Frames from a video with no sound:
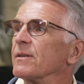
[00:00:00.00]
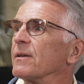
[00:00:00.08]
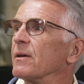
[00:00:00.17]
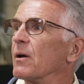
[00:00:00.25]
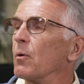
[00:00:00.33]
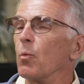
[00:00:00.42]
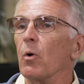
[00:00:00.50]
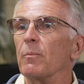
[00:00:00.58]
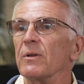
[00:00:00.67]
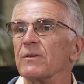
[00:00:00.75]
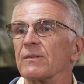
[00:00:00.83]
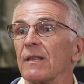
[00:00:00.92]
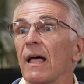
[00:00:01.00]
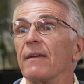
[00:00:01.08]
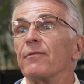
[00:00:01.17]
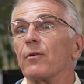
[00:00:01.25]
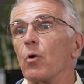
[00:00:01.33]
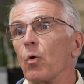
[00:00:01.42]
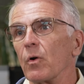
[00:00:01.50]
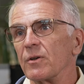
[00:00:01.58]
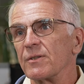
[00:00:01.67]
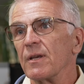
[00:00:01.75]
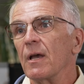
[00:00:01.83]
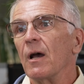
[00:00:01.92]
a woman's life
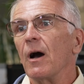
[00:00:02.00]
course